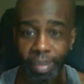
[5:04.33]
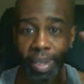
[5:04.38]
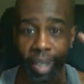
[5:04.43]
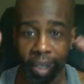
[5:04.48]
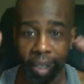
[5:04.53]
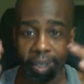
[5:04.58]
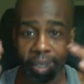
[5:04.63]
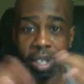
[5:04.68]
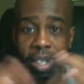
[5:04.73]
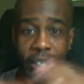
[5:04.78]

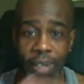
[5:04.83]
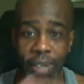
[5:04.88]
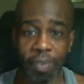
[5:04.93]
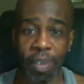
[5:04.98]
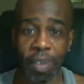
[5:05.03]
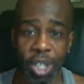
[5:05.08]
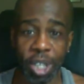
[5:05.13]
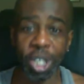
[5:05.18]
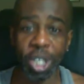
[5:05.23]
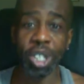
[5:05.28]
the
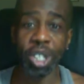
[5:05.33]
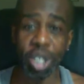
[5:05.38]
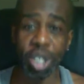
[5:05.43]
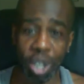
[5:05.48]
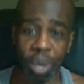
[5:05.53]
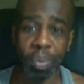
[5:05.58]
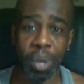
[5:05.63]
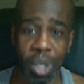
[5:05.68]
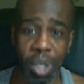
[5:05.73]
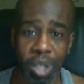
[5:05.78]
divisions
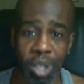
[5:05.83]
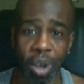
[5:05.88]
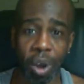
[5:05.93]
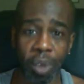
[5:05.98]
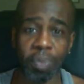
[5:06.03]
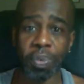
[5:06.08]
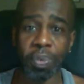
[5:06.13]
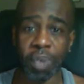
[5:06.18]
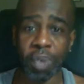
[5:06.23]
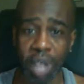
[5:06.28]

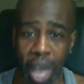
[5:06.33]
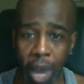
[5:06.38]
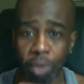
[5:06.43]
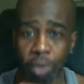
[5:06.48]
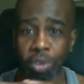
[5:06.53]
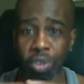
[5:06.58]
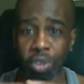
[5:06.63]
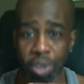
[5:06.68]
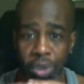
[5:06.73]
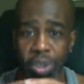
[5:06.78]
Ubisoft they
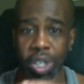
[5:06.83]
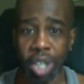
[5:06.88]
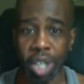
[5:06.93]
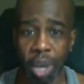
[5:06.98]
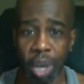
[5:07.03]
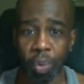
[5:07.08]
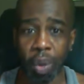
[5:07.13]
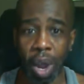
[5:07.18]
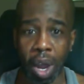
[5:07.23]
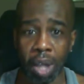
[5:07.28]
held true to their
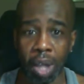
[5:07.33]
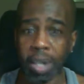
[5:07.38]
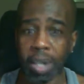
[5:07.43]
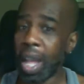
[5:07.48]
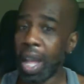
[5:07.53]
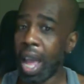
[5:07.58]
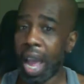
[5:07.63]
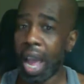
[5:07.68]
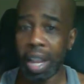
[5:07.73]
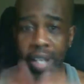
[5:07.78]
word
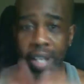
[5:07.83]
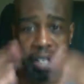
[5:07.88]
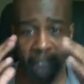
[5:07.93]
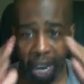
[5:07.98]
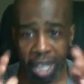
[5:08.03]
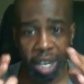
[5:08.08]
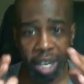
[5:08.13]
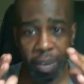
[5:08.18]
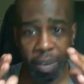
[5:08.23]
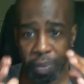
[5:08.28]
and
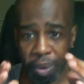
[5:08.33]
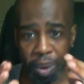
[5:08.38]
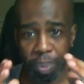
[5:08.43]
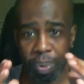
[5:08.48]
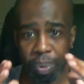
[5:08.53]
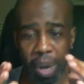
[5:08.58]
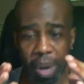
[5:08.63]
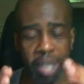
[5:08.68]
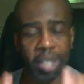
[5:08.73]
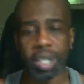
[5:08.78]
thank you for the
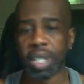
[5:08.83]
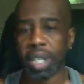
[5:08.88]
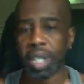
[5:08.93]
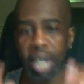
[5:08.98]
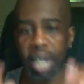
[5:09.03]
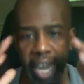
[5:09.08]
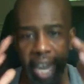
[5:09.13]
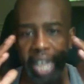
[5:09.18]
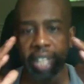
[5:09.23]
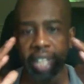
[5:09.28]
present
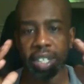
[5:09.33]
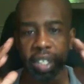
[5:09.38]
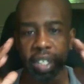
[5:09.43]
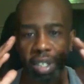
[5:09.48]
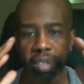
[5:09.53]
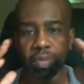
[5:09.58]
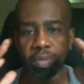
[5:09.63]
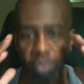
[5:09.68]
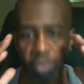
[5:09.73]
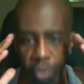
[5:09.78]

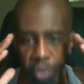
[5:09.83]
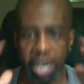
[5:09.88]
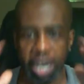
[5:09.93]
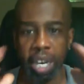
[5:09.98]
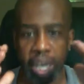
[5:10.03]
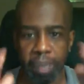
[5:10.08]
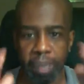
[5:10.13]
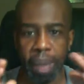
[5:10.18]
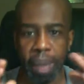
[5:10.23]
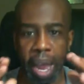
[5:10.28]
it's
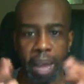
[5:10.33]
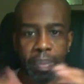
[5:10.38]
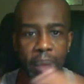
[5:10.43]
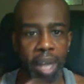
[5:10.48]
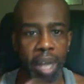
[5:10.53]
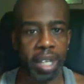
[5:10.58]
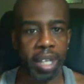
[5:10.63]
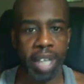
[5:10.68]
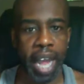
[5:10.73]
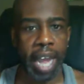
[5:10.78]
really made
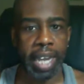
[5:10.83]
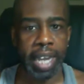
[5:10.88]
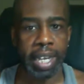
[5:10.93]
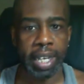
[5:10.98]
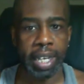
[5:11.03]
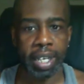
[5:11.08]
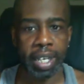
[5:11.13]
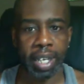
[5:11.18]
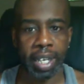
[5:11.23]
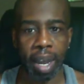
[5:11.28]
my day
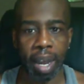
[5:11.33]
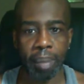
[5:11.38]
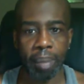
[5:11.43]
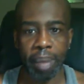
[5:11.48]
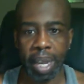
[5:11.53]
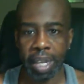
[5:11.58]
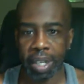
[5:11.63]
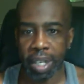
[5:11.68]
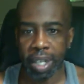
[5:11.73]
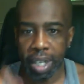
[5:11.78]
you know what I
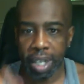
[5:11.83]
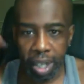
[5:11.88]
mean